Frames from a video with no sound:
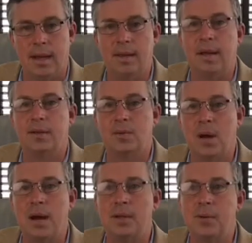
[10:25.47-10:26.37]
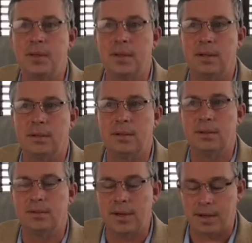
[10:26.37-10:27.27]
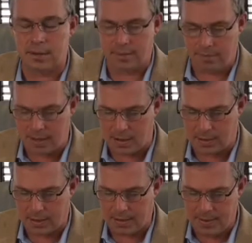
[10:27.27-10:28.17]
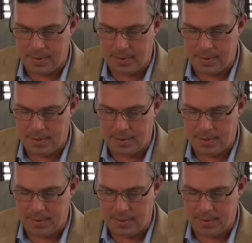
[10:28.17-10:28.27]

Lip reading: and that try to treat their insureds fairly.